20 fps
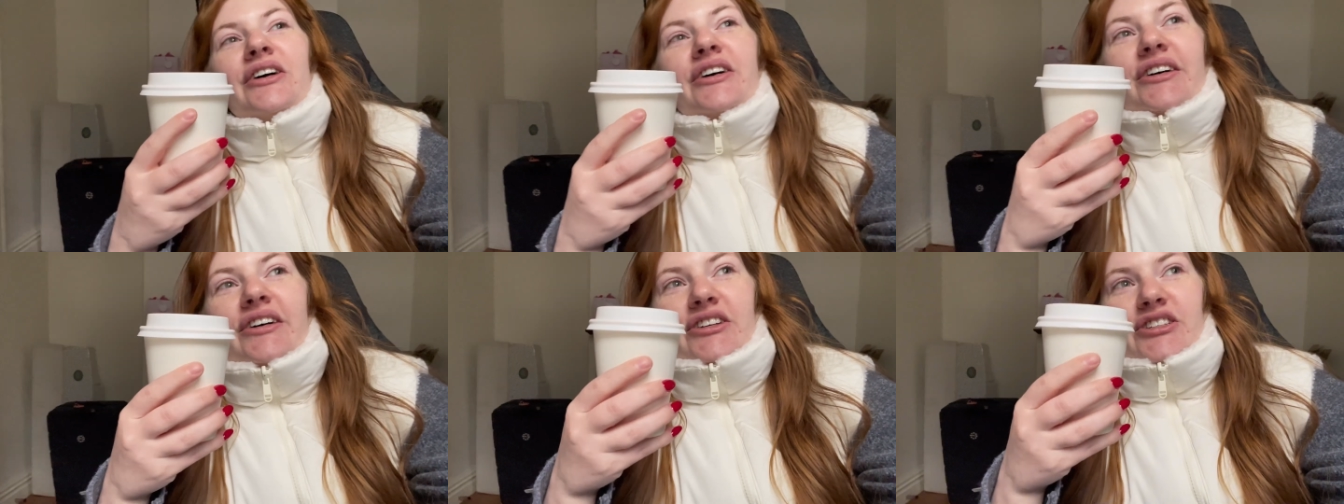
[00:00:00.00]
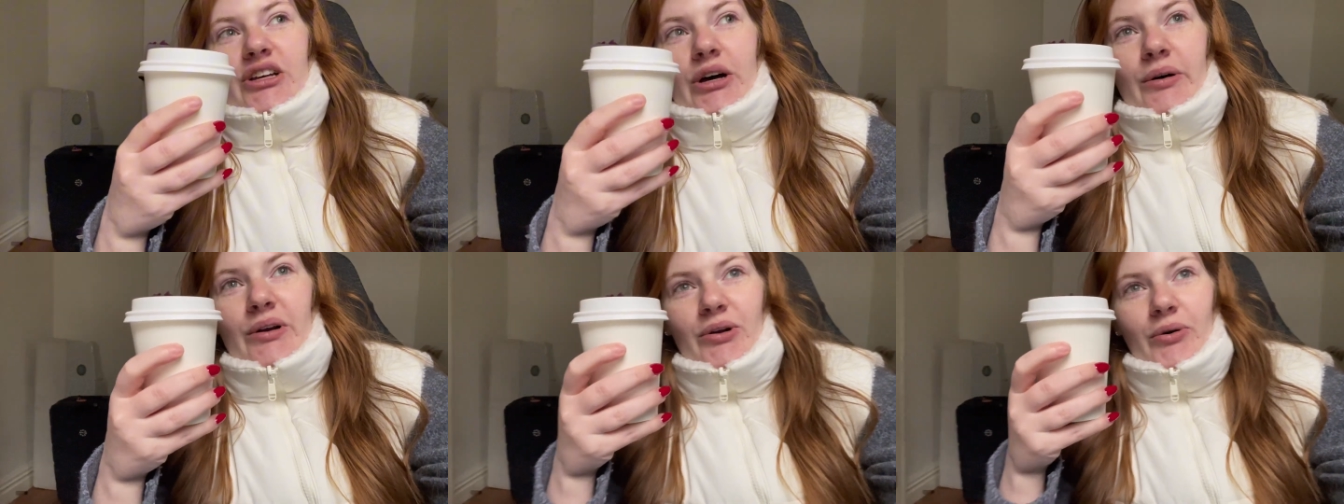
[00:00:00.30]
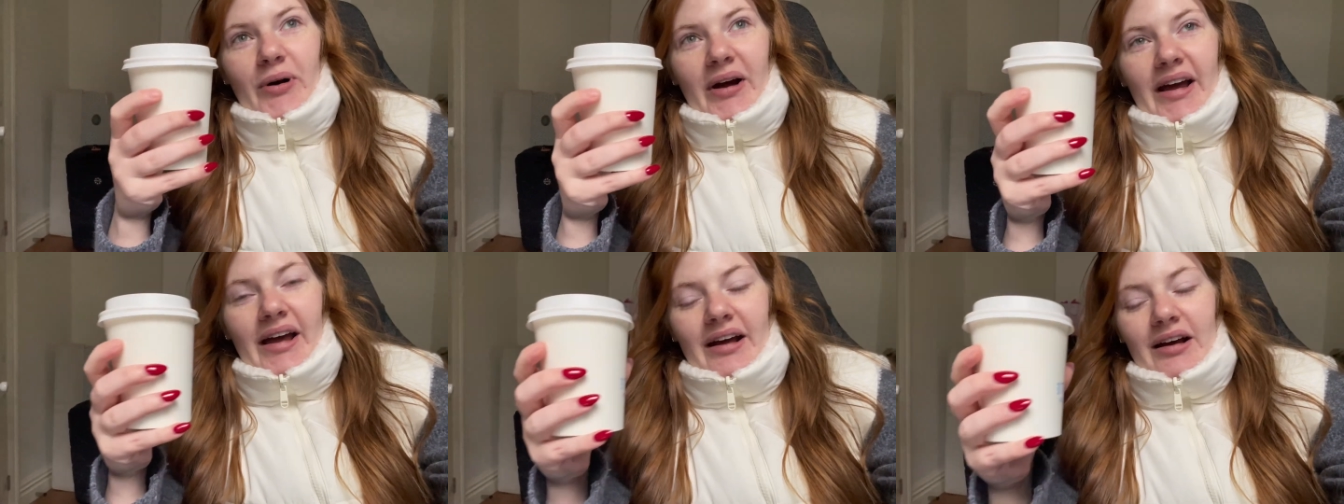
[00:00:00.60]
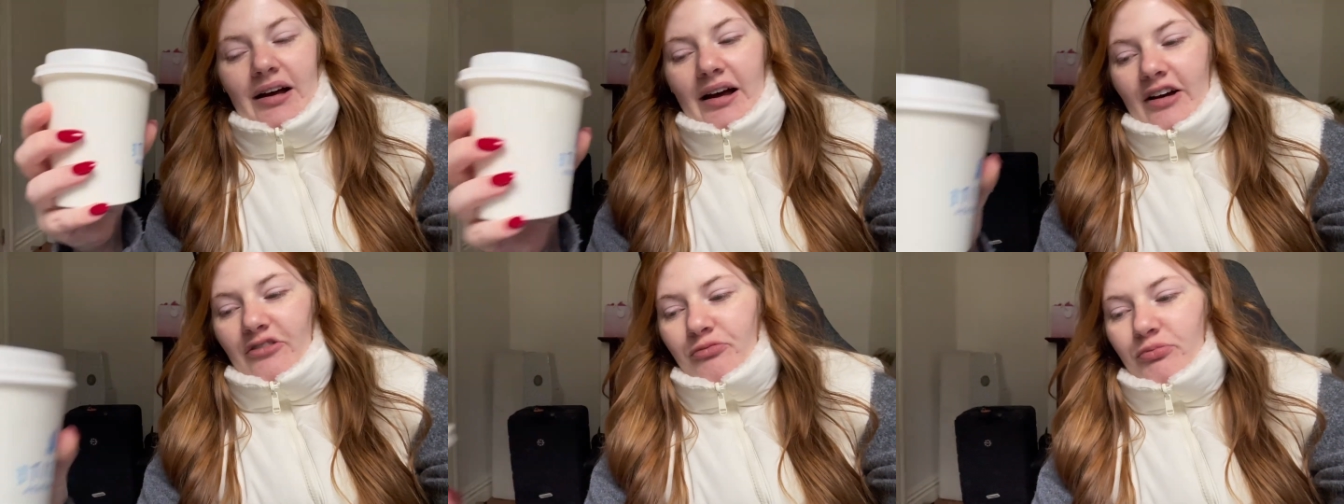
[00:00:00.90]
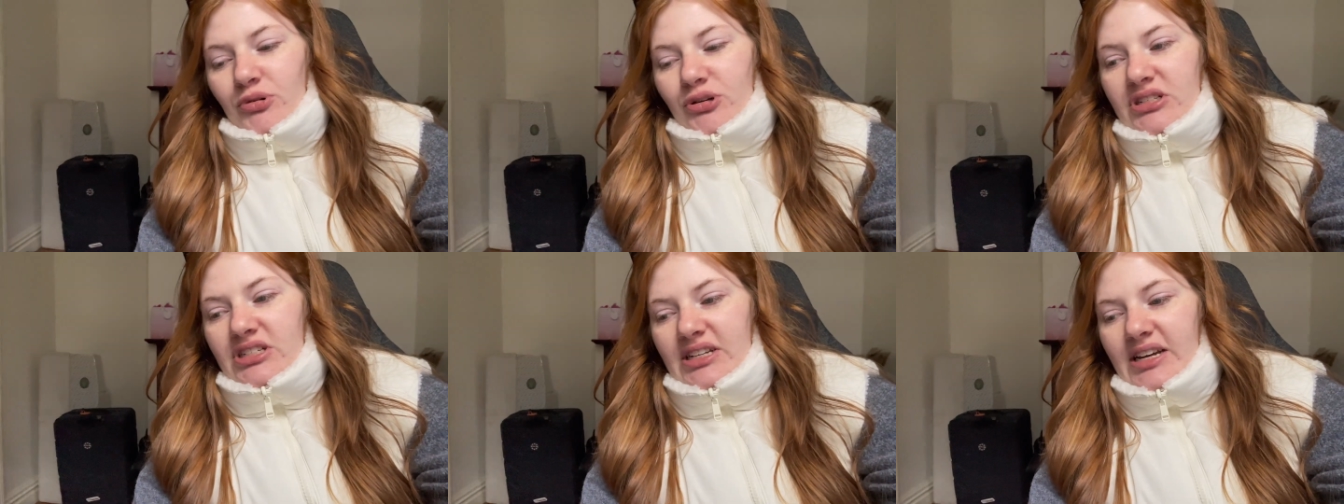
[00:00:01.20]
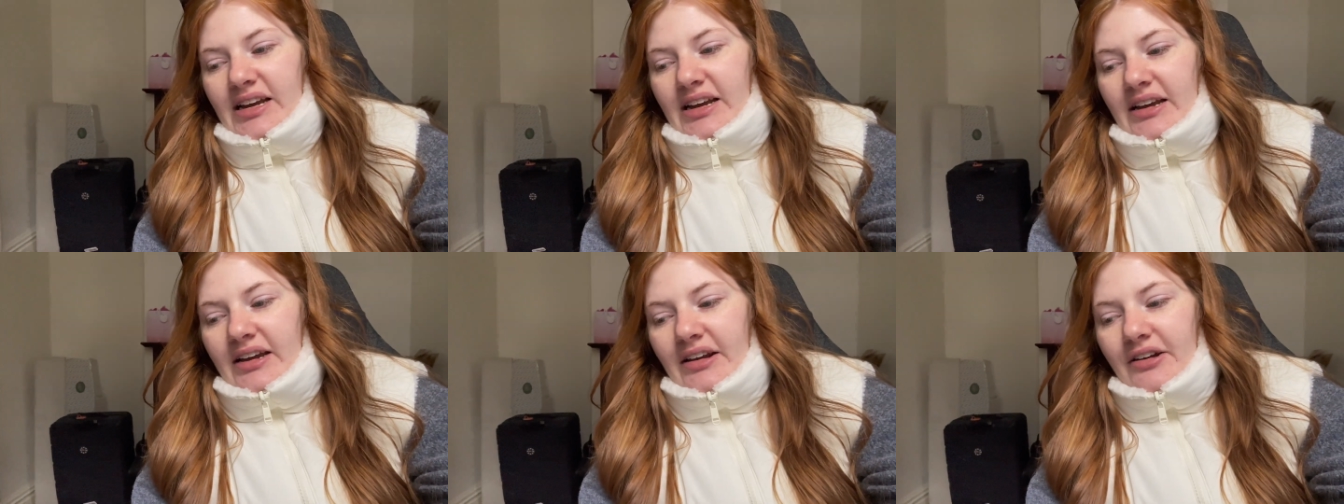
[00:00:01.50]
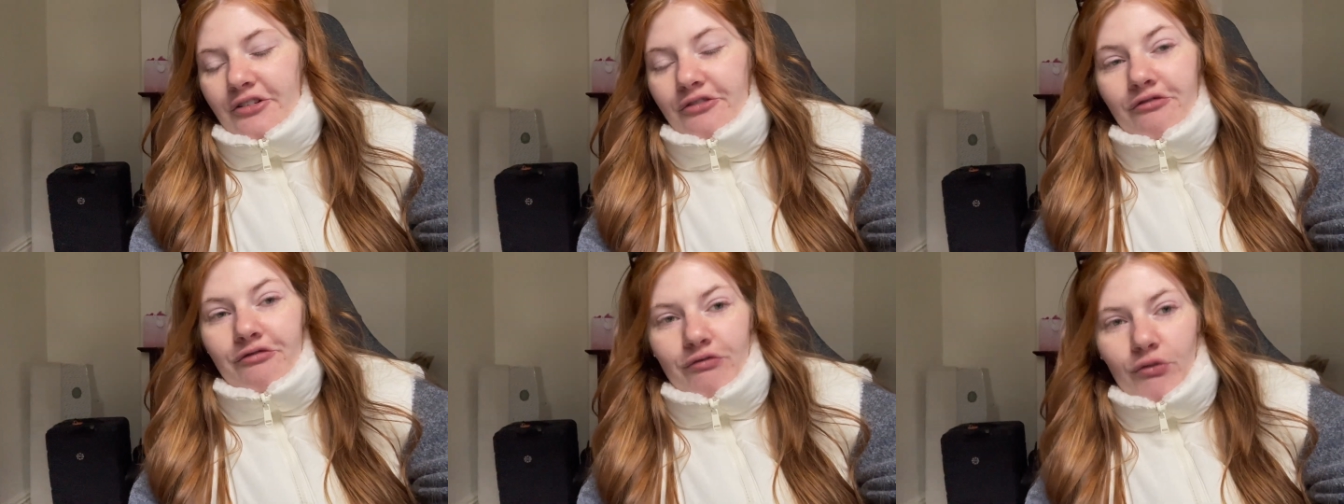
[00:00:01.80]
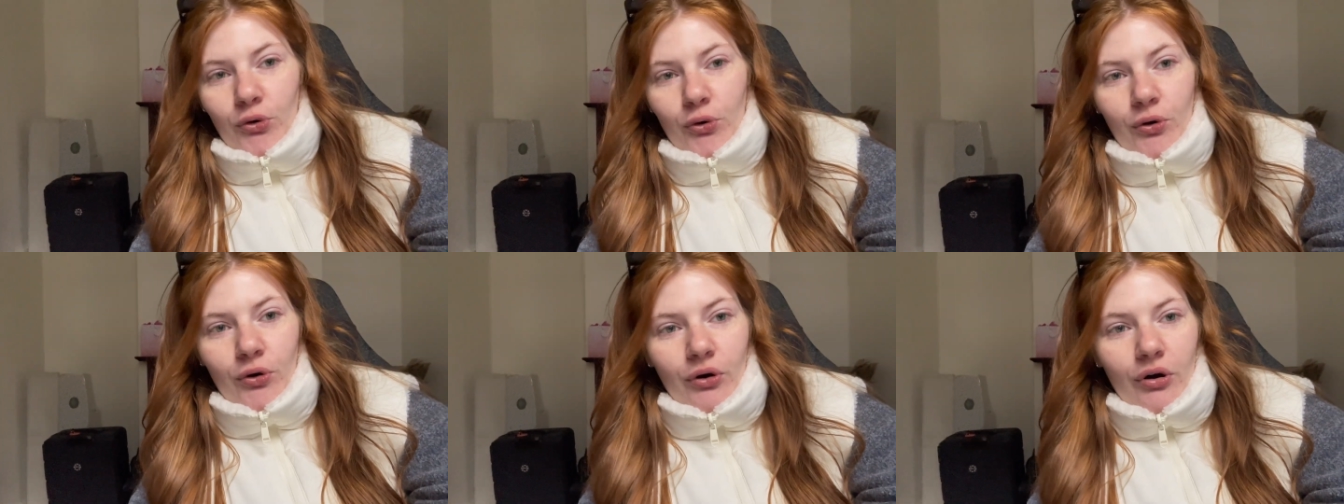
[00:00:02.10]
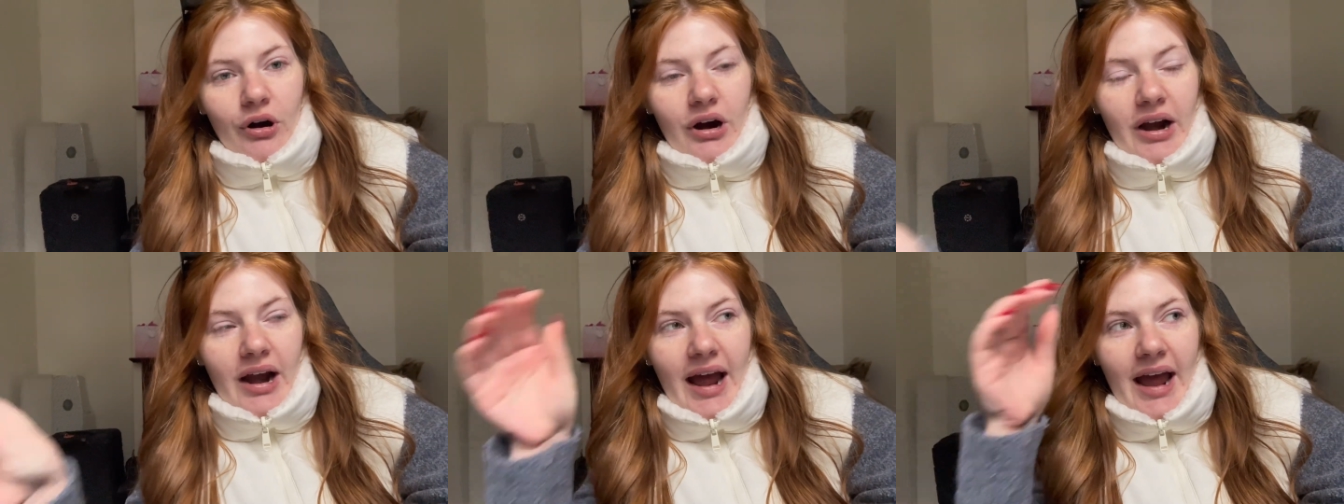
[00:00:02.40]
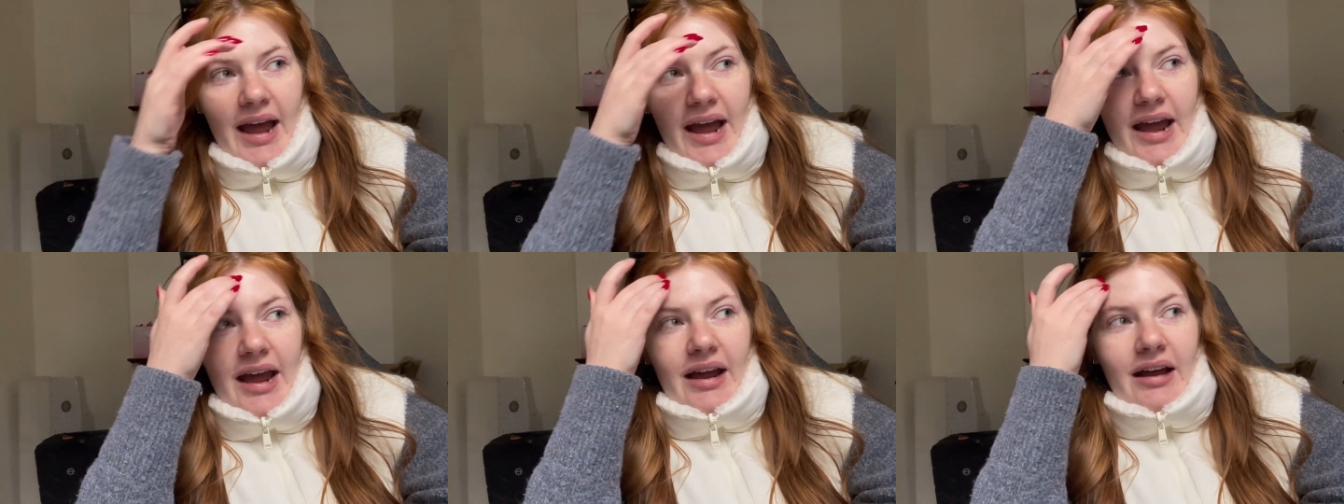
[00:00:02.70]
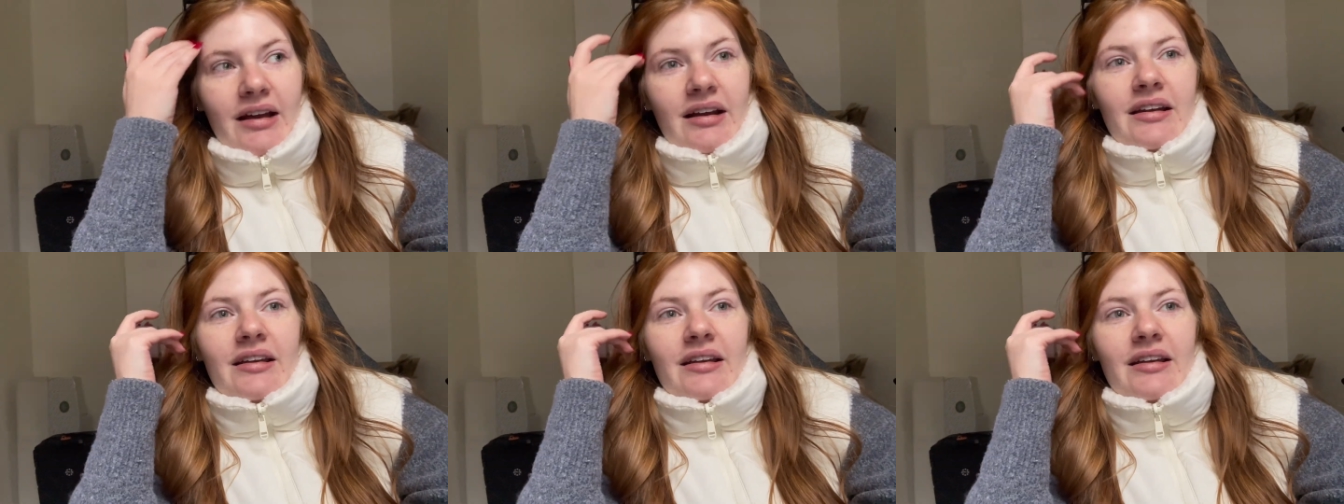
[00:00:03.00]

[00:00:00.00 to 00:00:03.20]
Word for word: so annoying. I've booked in for a,